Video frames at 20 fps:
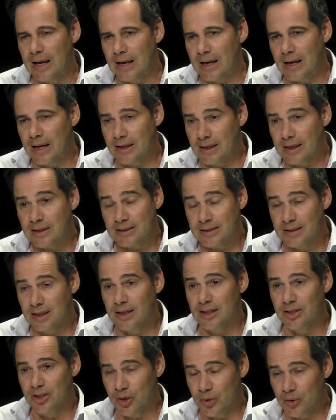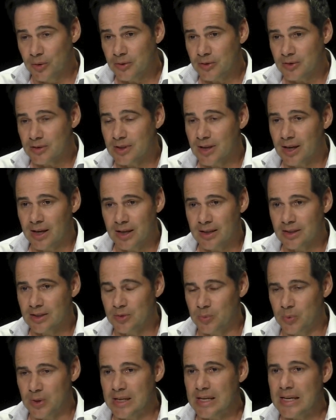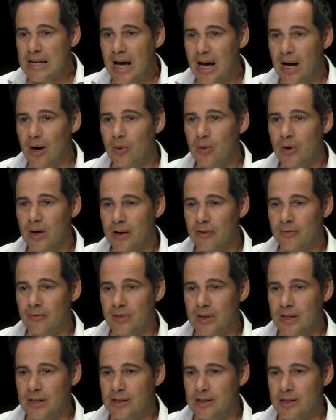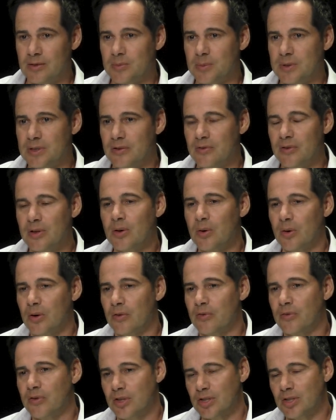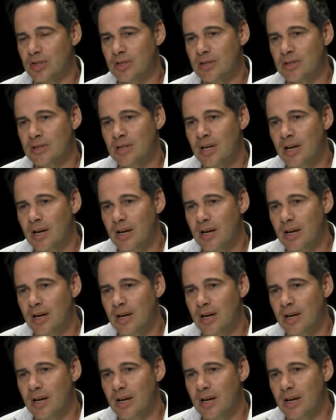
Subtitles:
It is still used, and we now have these specific coefficients